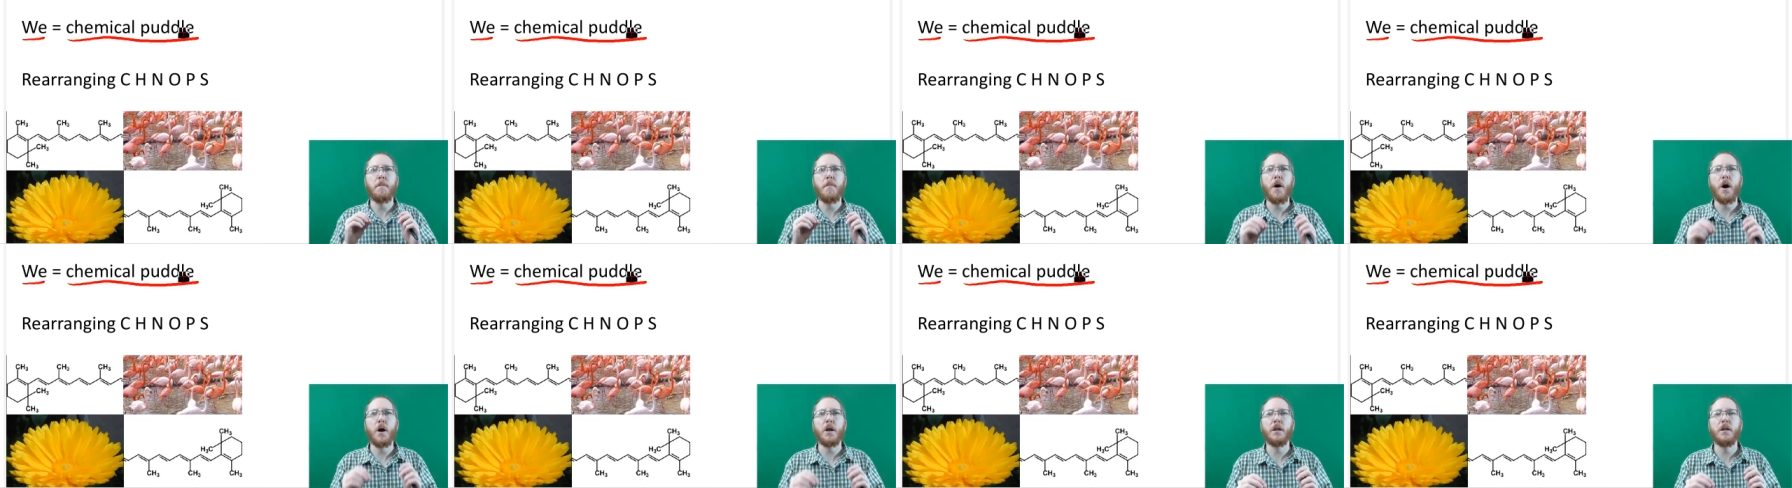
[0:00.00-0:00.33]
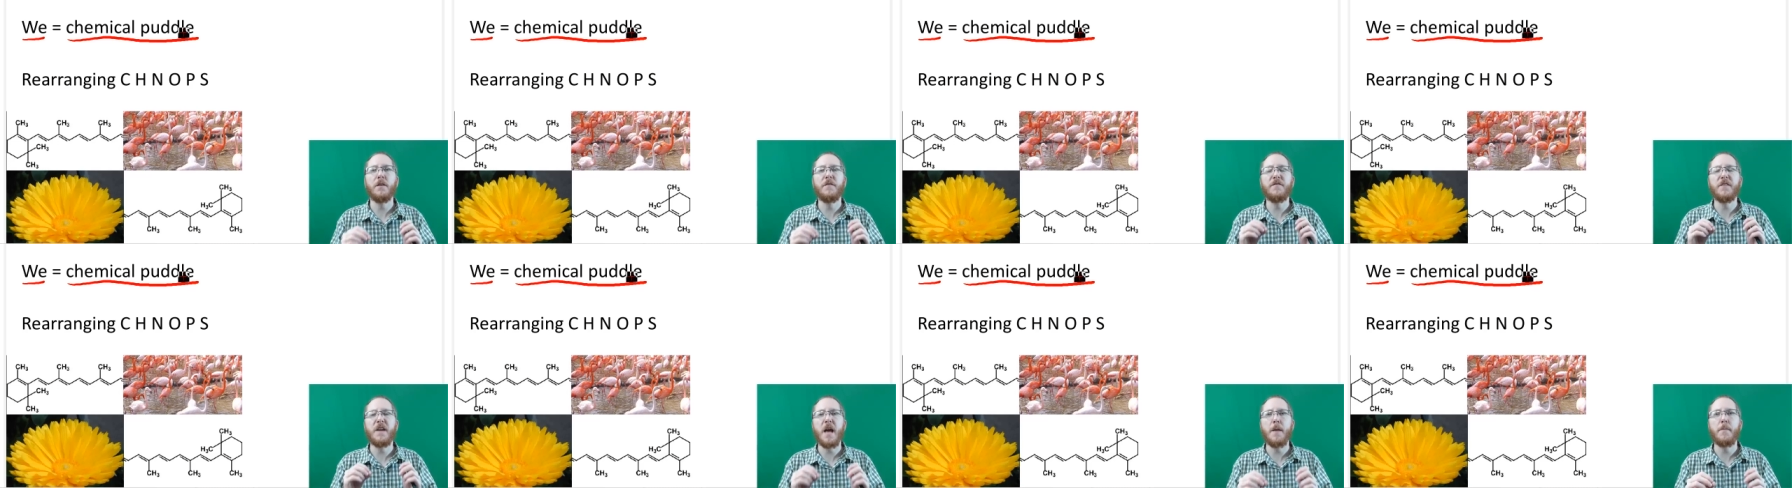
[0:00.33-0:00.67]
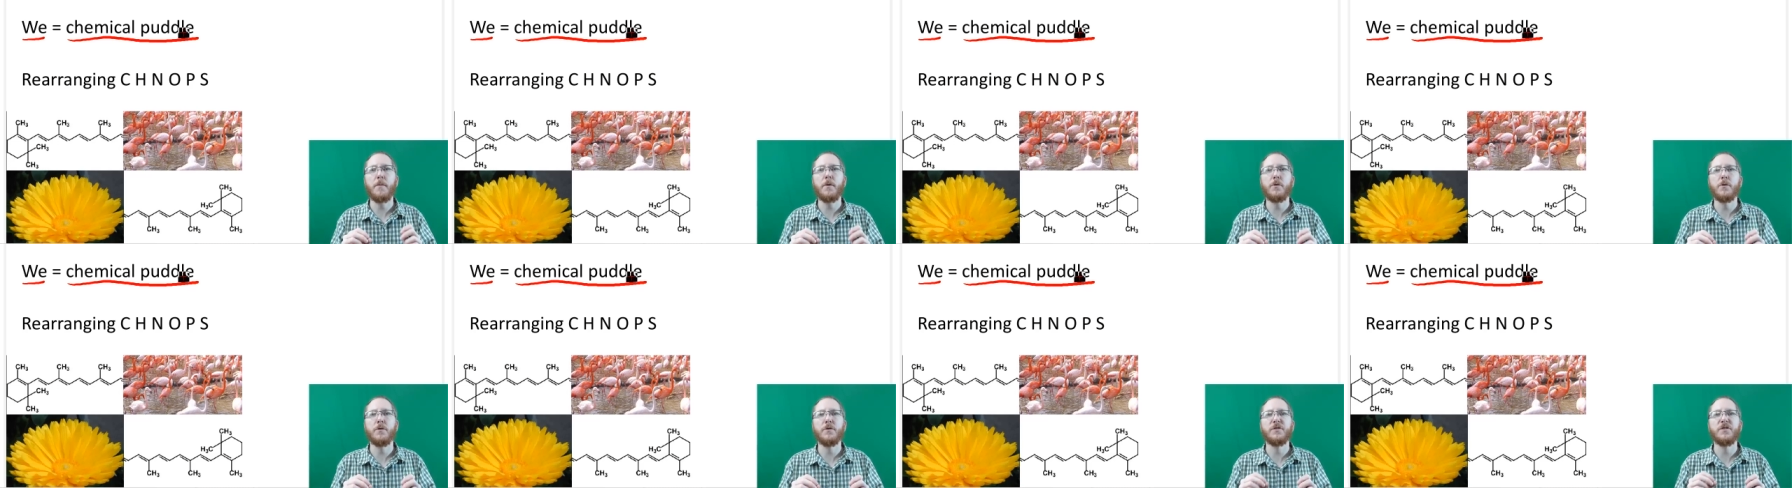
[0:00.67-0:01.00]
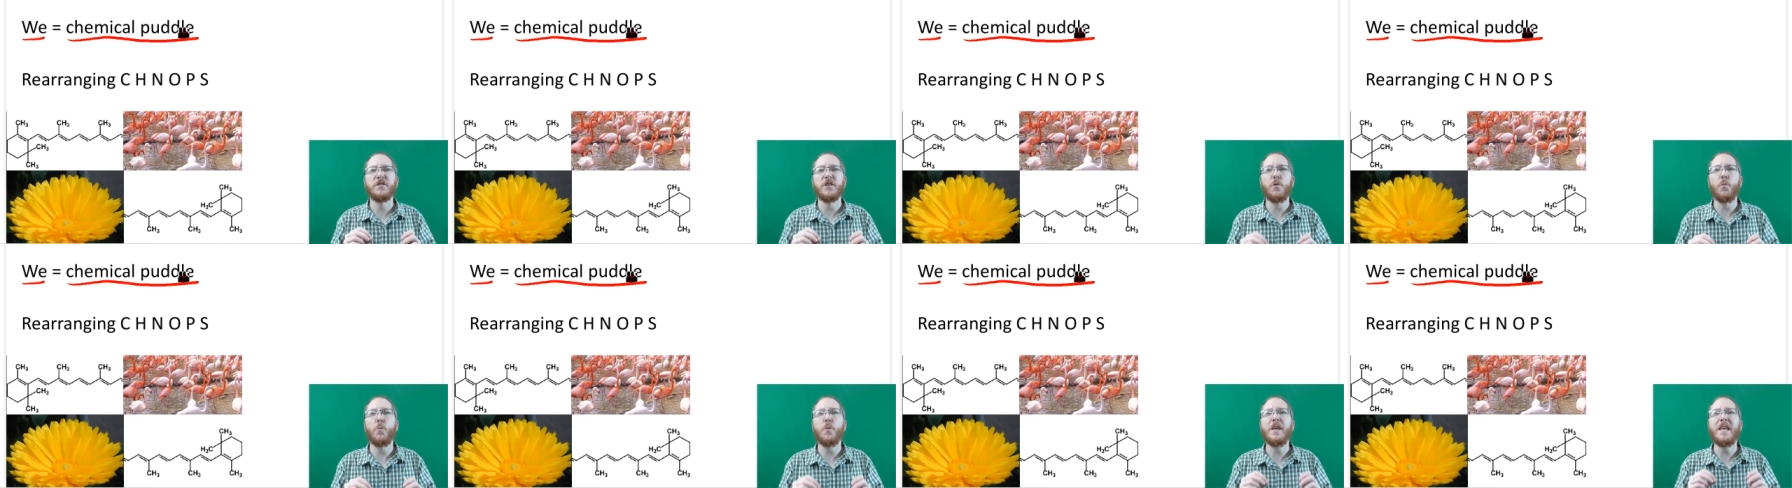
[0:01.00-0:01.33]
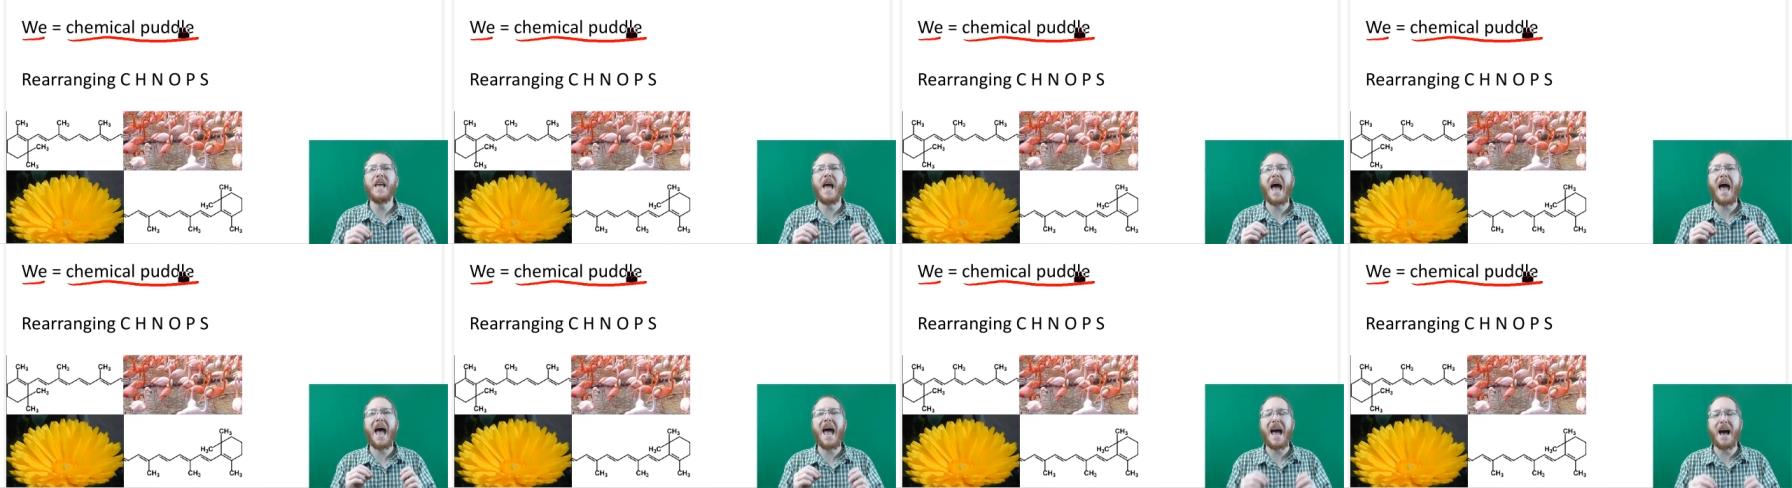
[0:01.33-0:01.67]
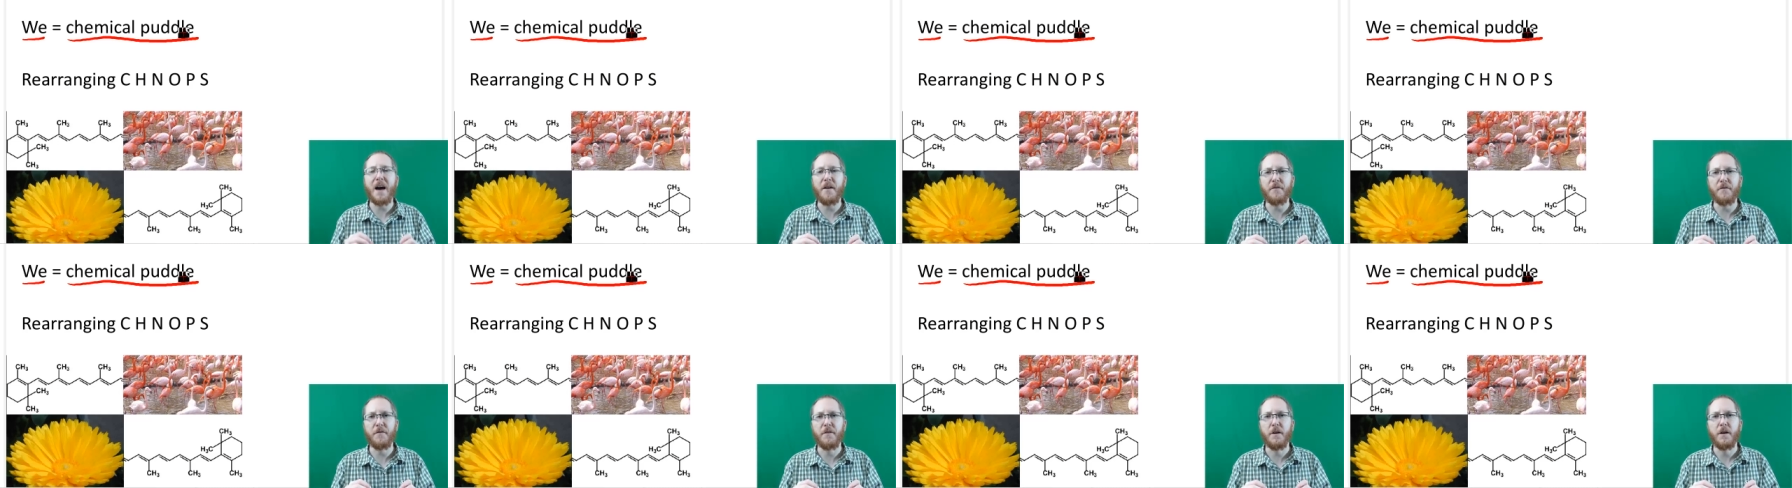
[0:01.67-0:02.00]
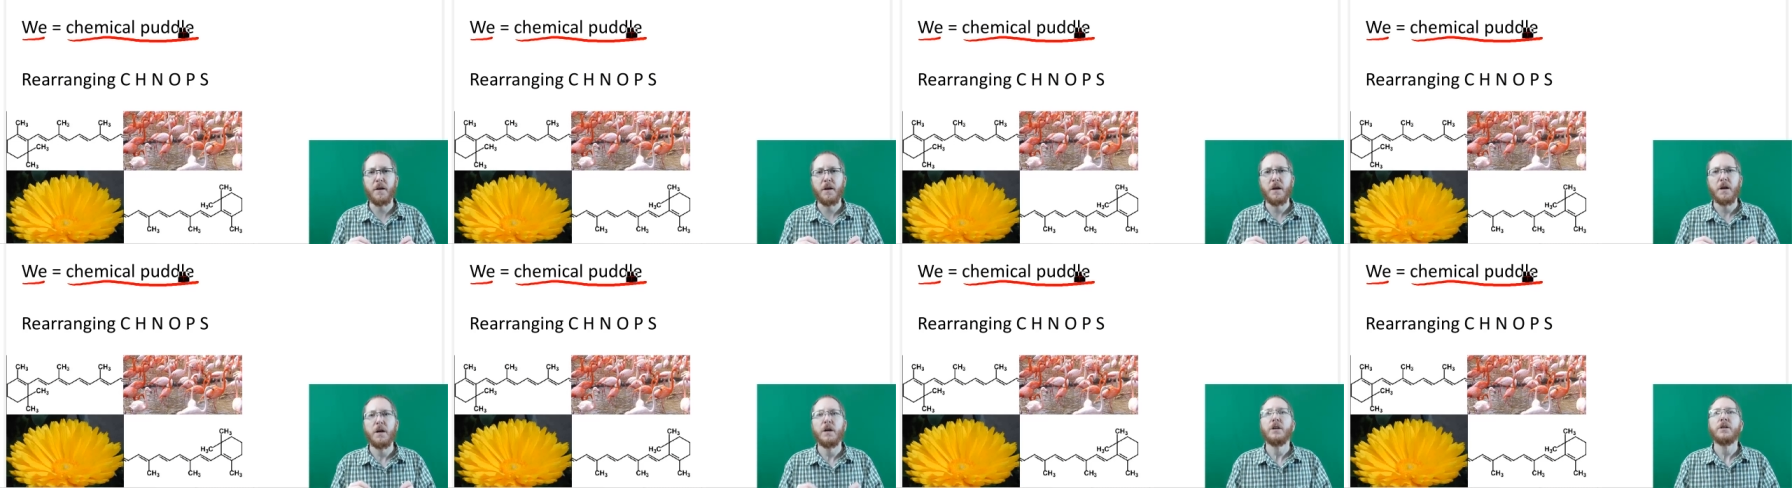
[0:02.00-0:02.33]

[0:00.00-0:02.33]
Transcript: puddle of chemicals that we have